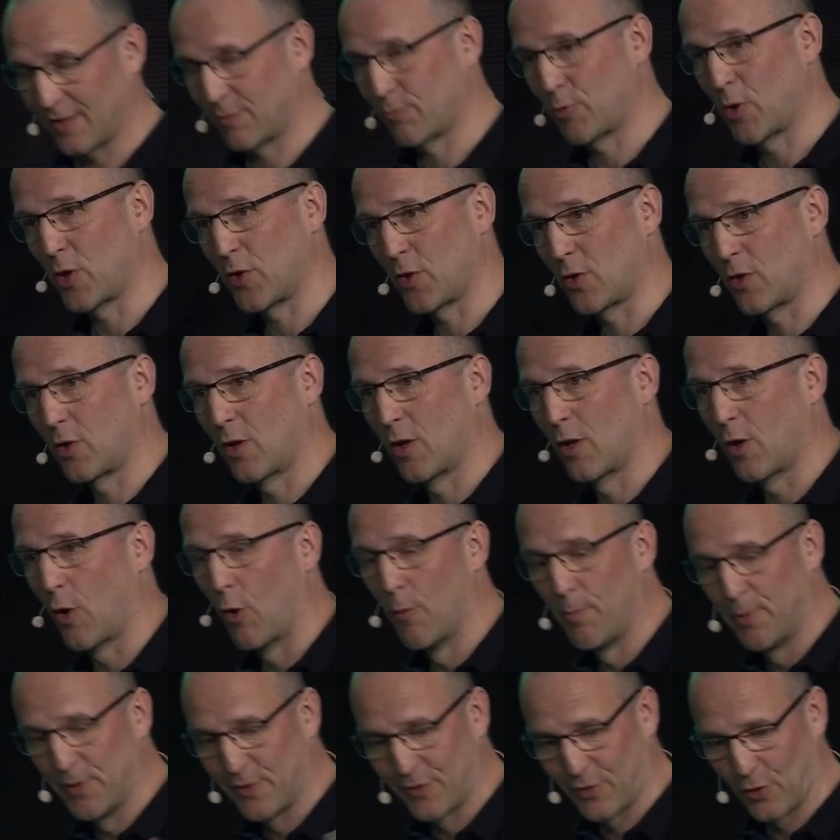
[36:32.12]
protocol,
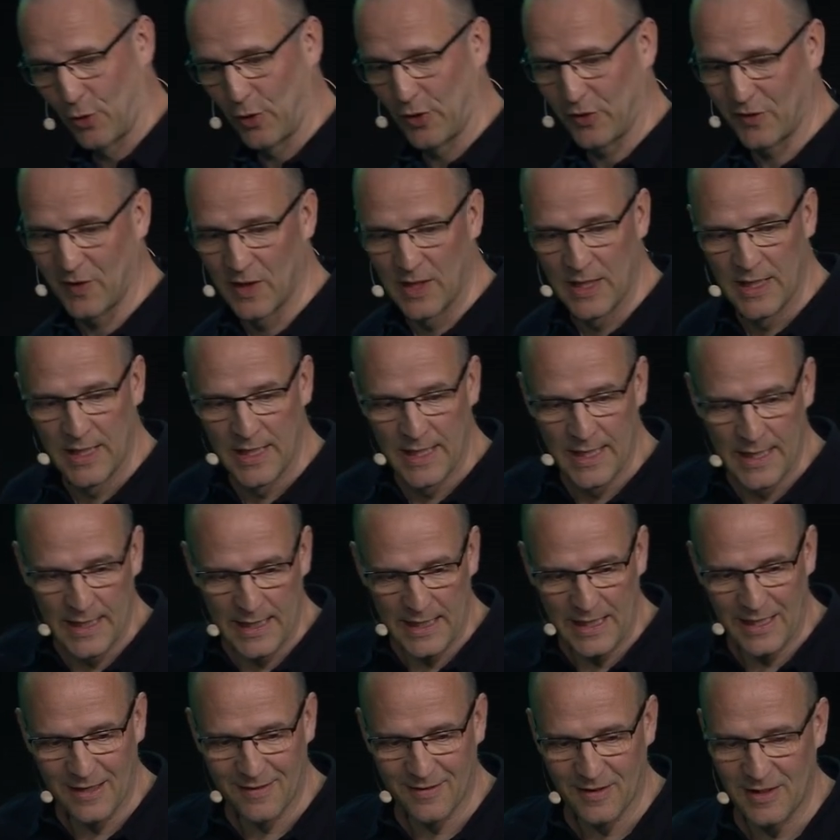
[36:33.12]
open source,
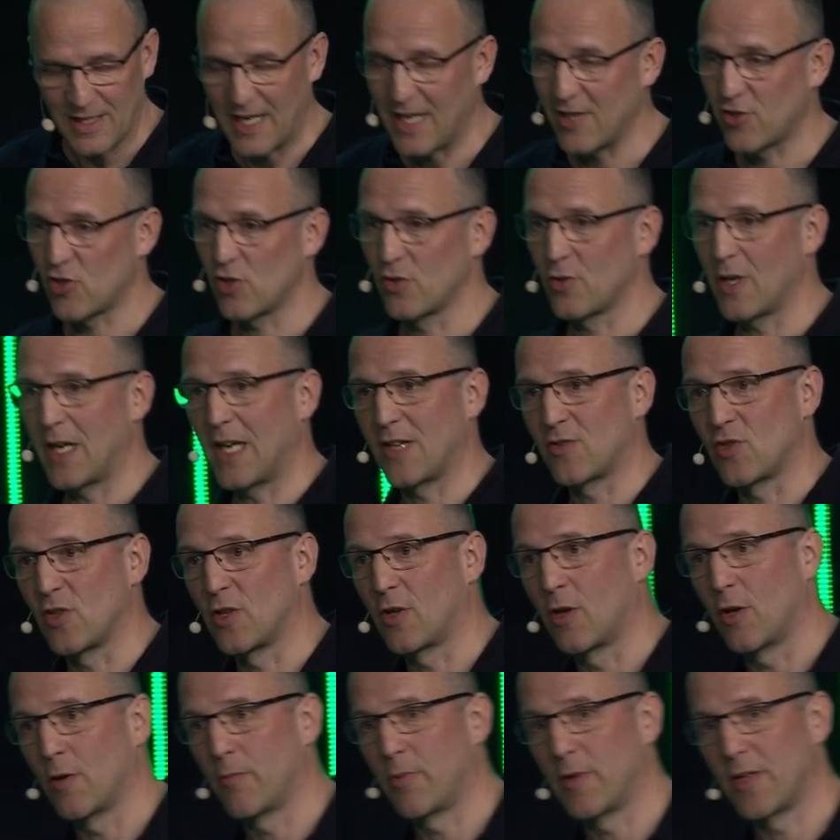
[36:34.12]
is an agent-to-agent
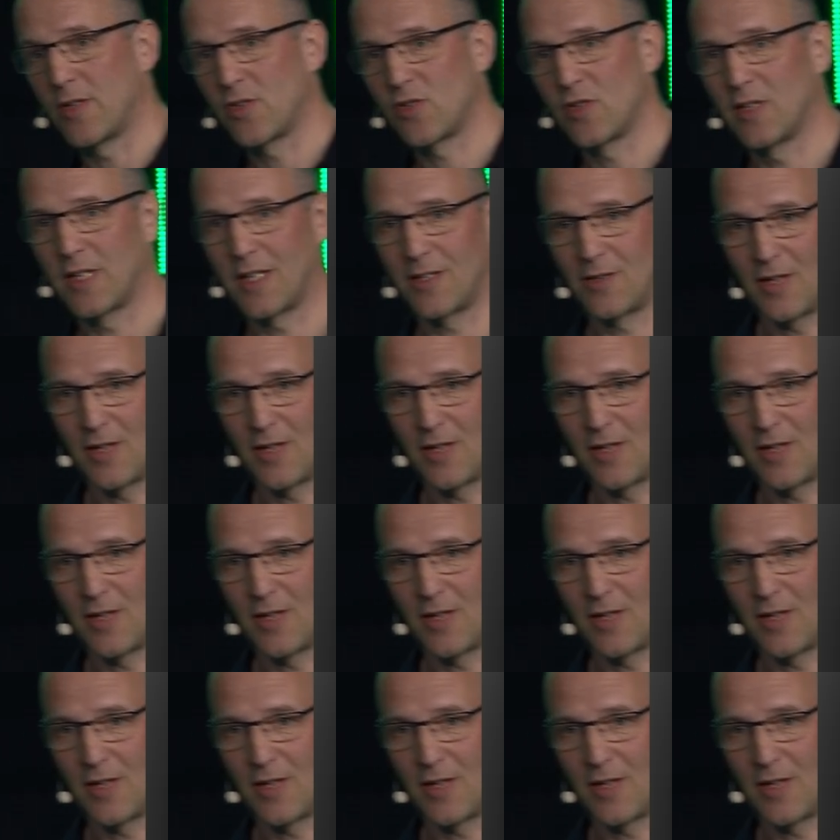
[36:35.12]
collaboration, that